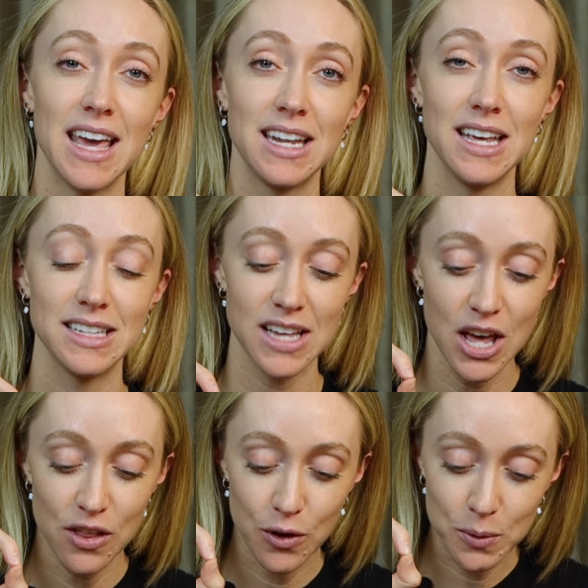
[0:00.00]
hand is,
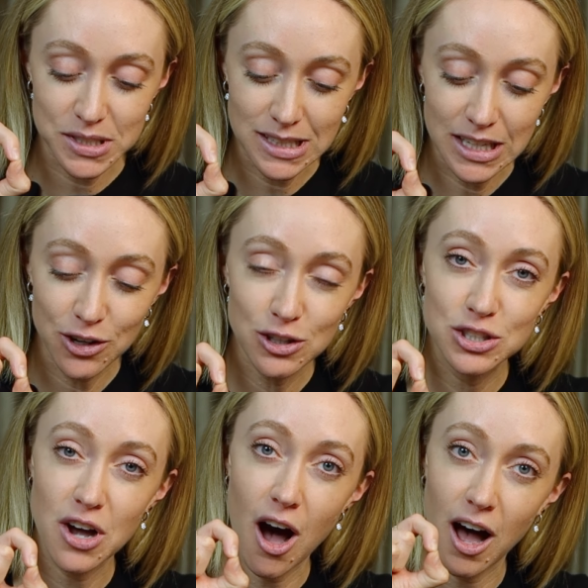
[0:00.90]
there was a little
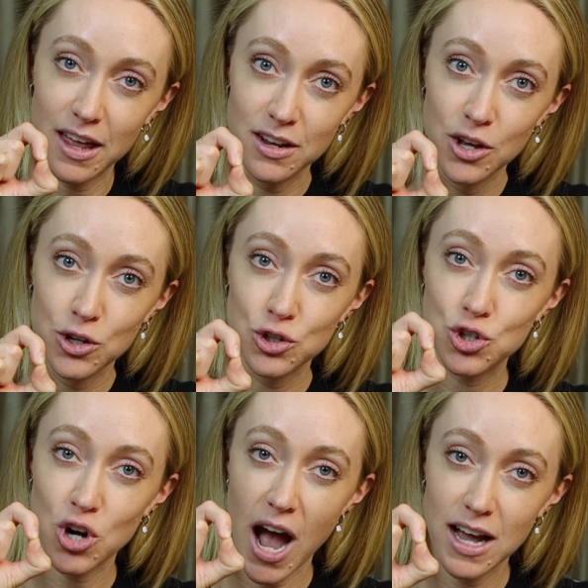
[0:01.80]
dot
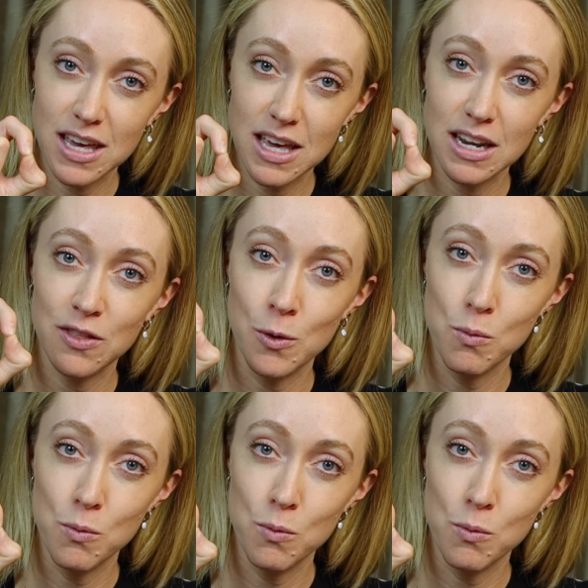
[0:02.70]
tracking the